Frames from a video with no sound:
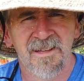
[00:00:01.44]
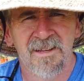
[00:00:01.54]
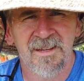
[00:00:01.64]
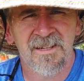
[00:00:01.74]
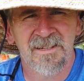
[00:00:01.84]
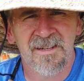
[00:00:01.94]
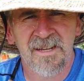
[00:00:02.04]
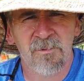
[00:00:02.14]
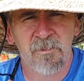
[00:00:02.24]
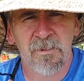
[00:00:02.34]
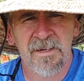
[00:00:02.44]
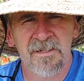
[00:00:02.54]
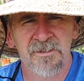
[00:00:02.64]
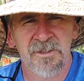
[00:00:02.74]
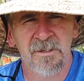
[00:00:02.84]
Hey, today we're
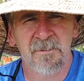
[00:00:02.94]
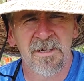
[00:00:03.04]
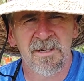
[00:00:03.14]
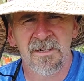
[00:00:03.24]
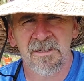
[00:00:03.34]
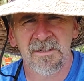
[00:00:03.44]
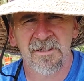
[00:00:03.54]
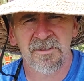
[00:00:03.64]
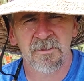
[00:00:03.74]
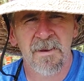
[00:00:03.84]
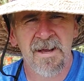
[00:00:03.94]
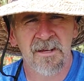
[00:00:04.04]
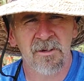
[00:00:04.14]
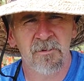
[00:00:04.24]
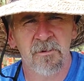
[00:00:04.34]
planting some
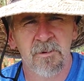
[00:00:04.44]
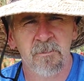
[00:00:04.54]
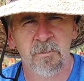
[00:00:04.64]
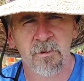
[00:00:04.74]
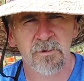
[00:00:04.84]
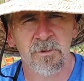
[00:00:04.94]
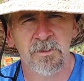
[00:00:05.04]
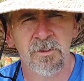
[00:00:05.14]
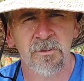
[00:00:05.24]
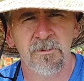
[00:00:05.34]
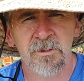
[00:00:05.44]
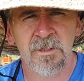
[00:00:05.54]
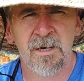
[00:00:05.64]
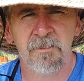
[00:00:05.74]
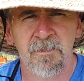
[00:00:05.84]
tobacco, personal use
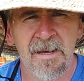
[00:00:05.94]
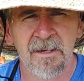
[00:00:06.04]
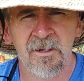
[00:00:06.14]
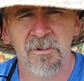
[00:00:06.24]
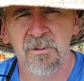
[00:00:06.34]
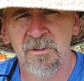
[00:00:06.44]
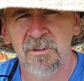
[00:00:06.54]
type tobacco,